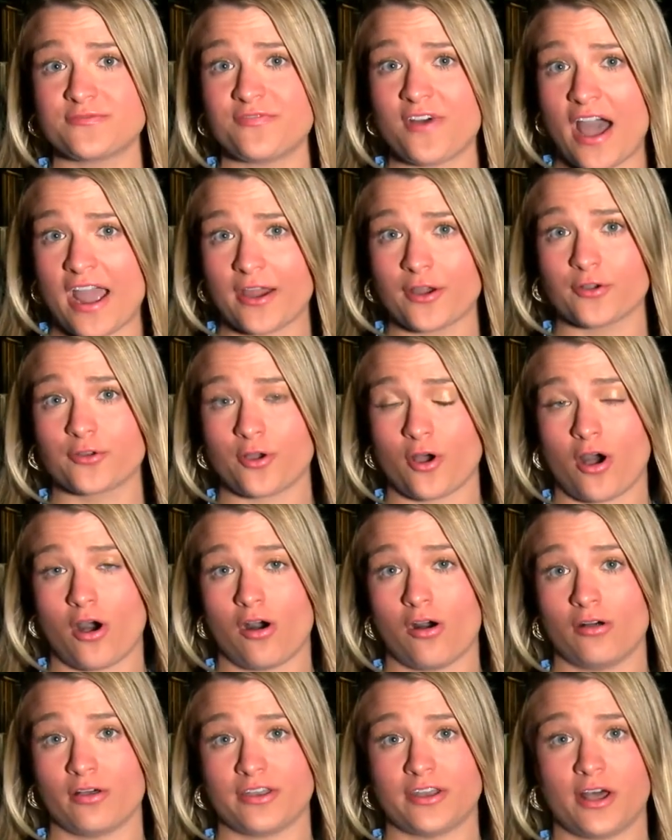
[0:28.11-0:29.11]
fired
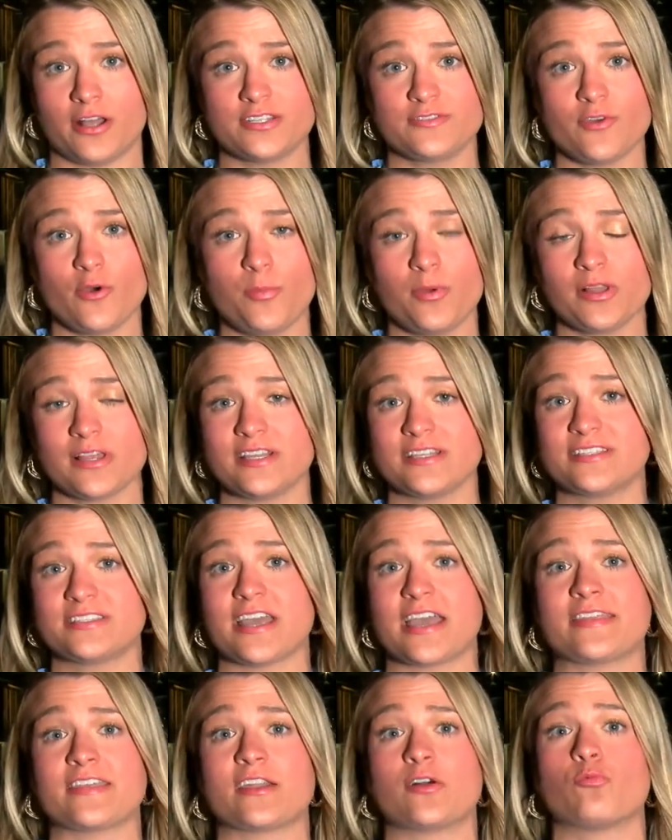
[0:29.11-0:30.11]
call and Huntsville police
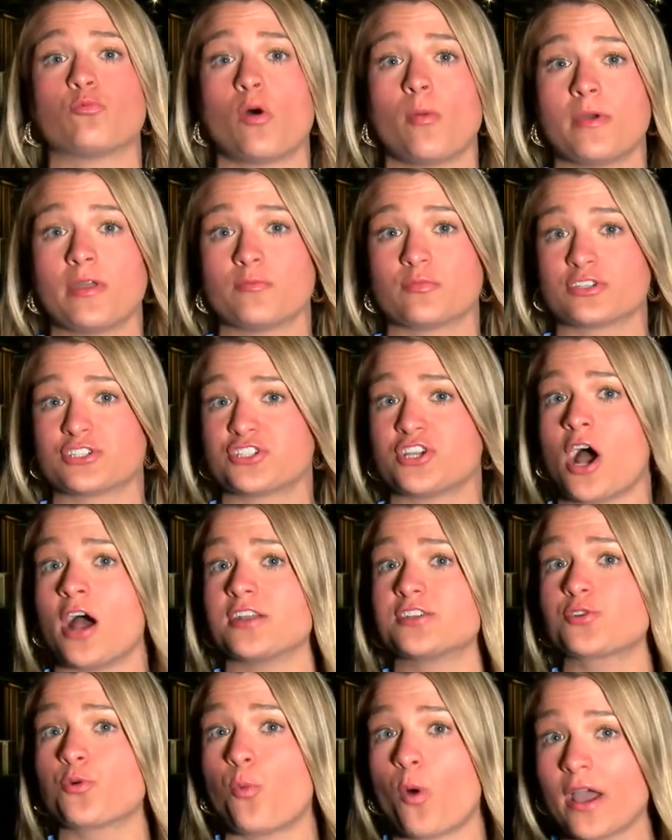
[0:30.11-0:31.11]
say that a woman was
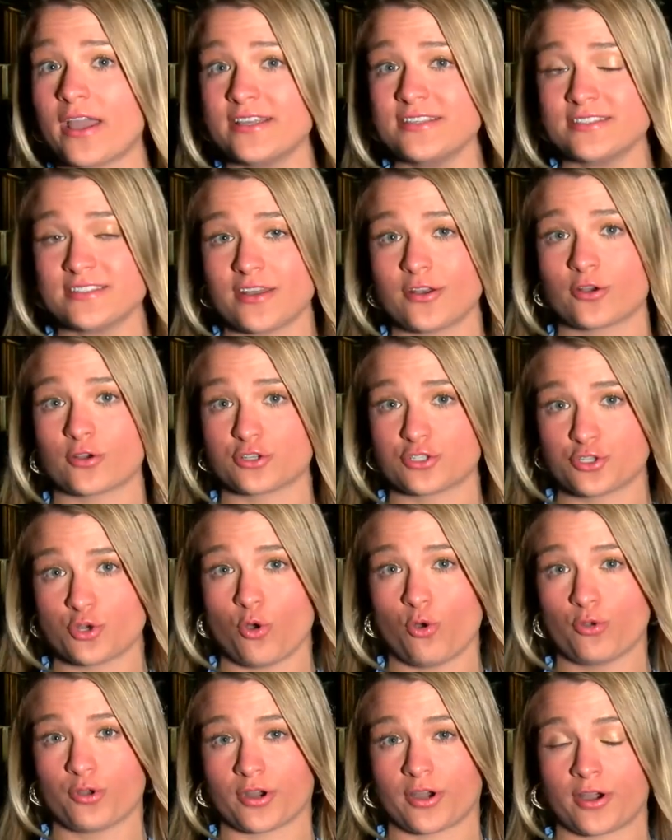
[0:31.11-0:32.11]
shot twice in her
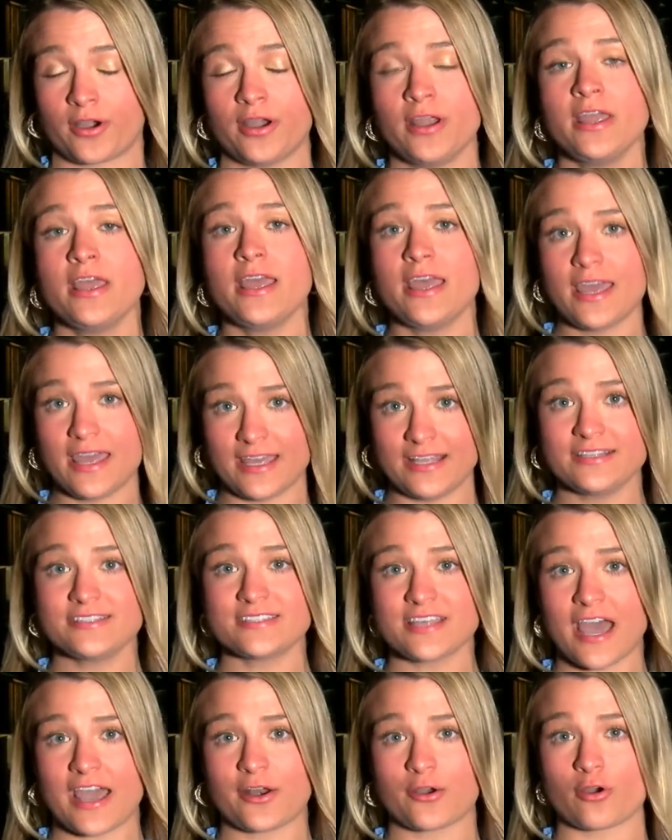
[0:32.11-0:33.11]
shoulder
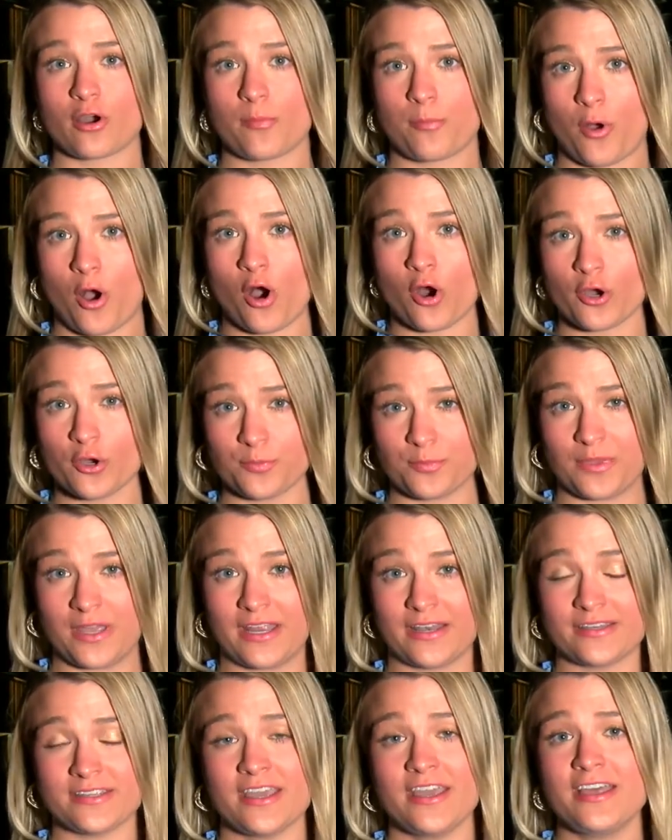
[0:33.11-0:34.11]
inside her
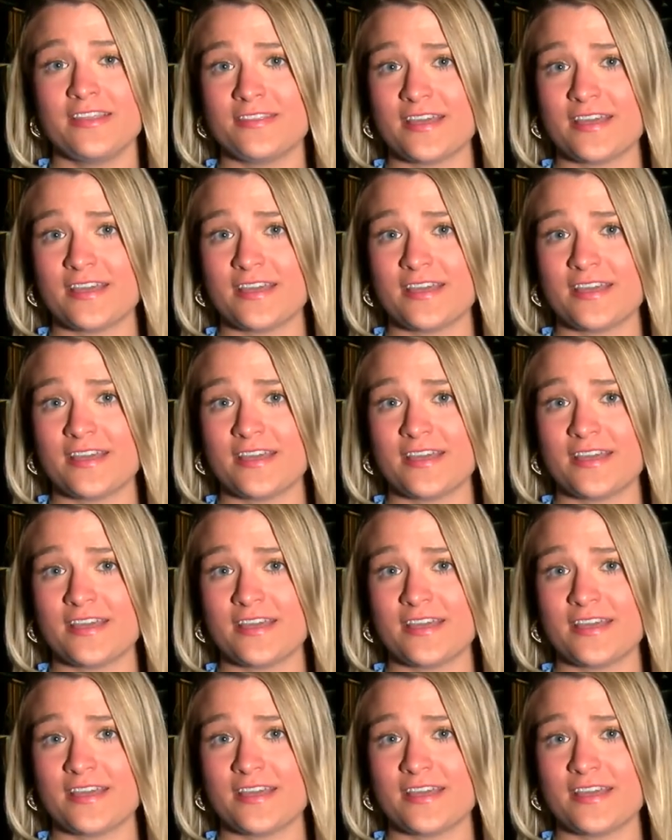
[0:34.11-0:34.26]
apartment.